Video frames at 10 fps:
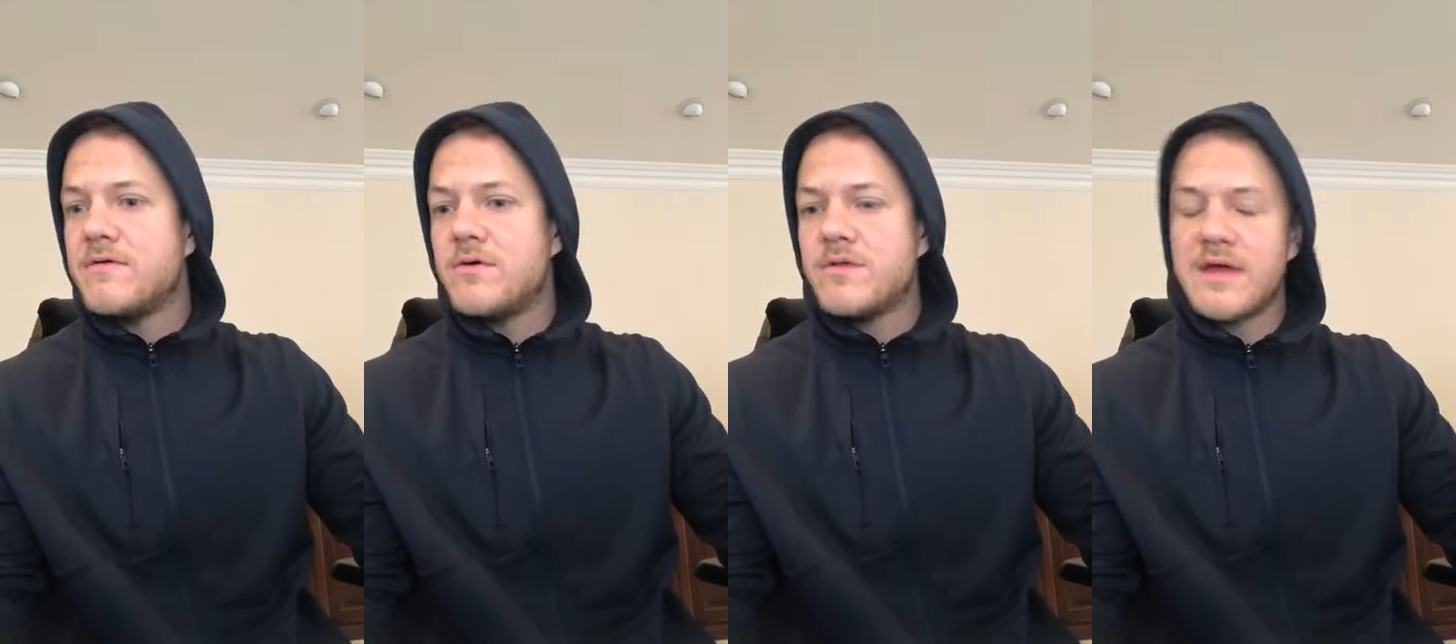
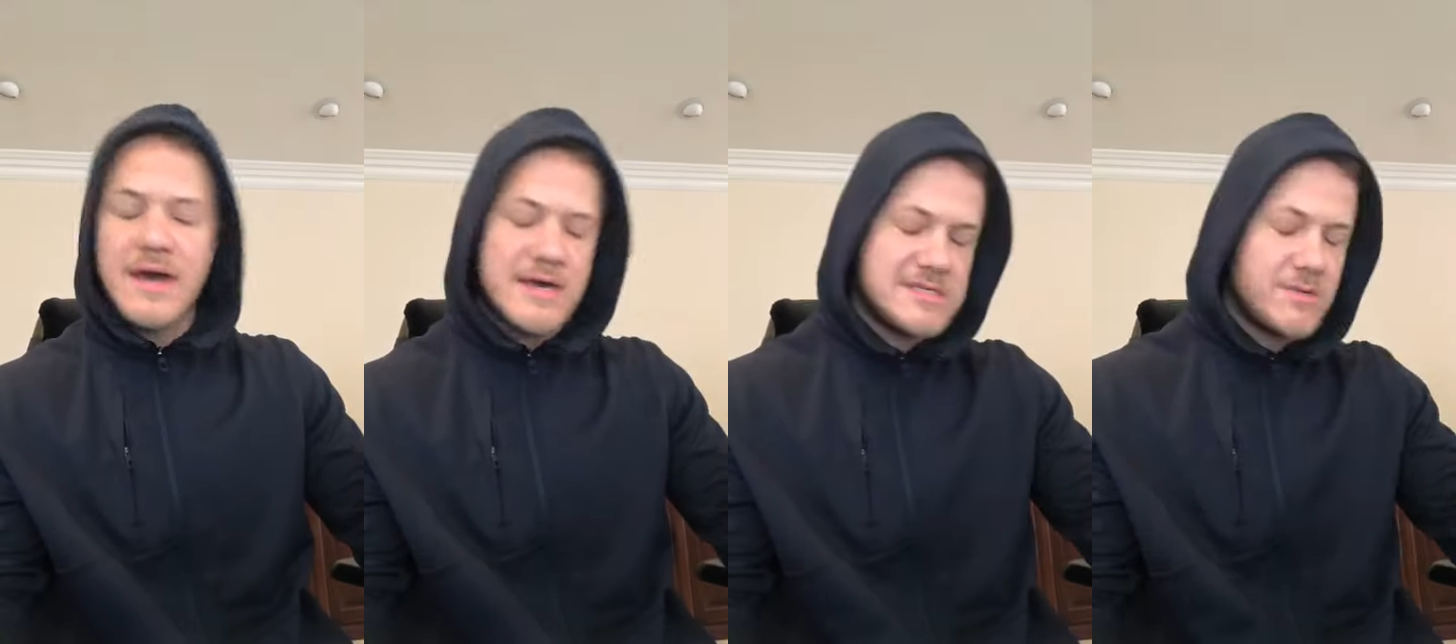Who are the
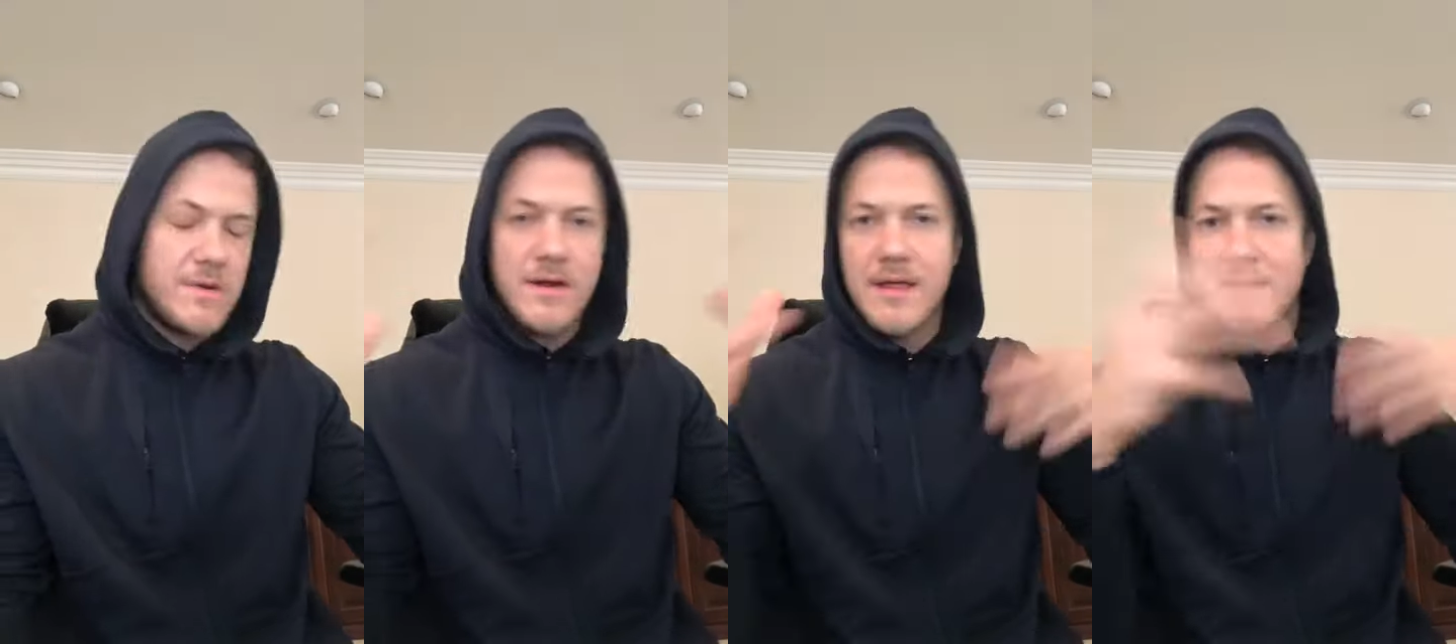guys that
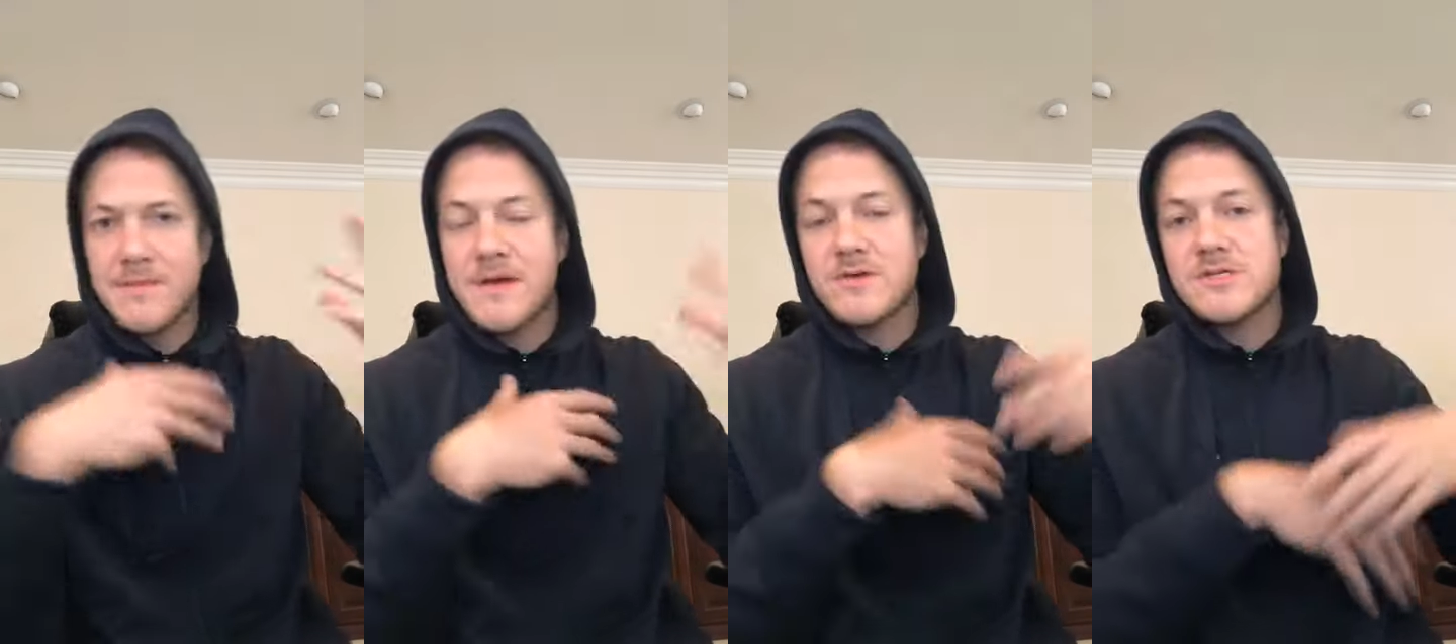wear like the
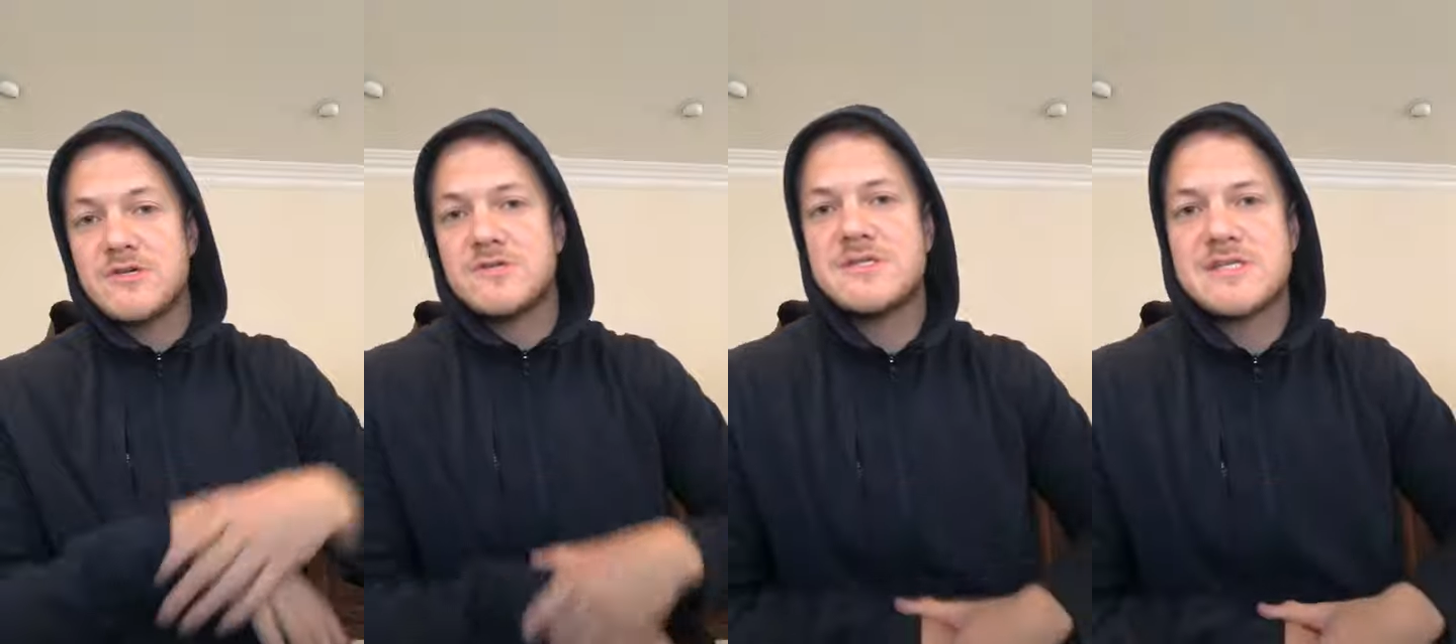metal
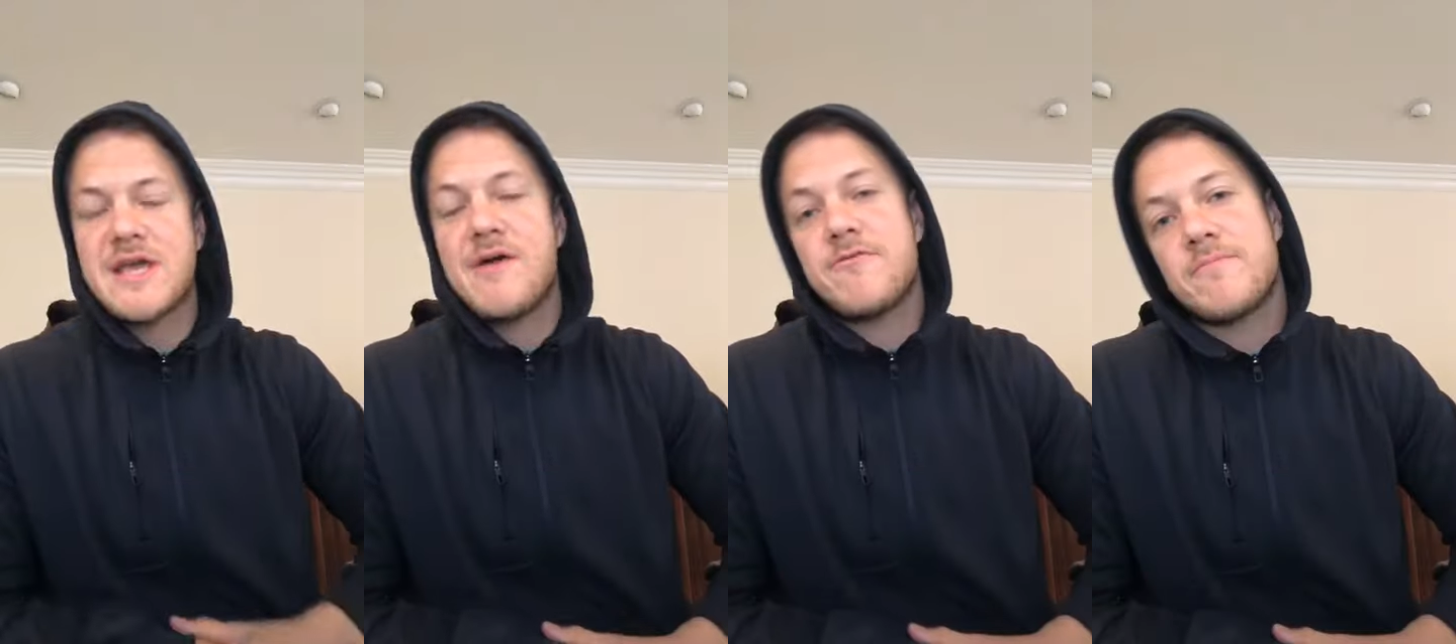suits and stuff?